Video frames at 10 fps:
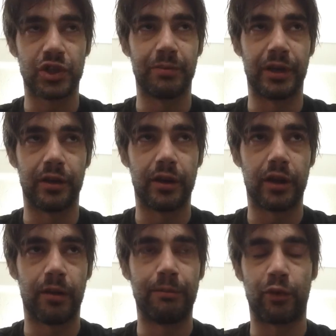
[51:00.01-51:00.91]
just a bit
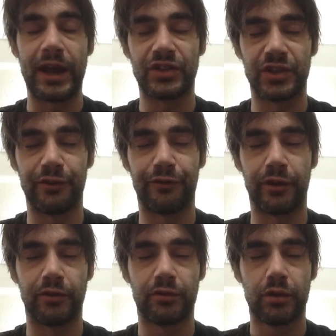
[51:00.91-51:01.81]
abrasive
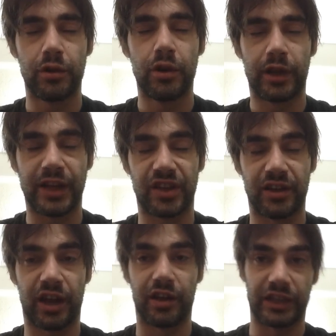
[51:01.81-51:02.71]
and, like I
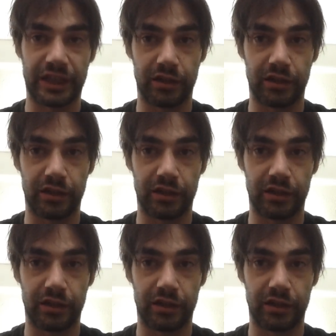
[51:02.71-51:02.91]
said, kind of